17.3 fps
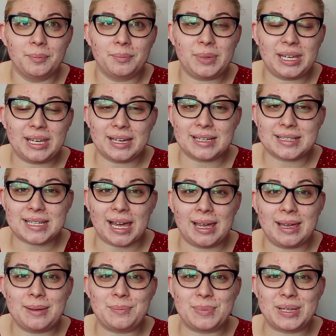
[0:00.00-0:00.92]
because
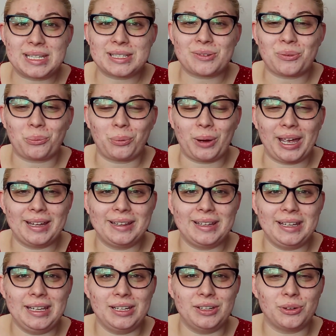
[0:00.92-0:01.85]
I misread
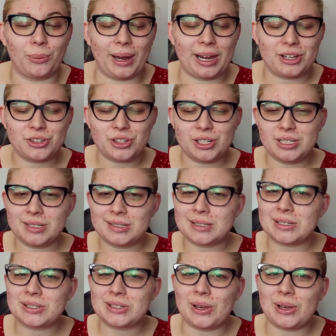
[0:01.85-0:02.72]
the directions.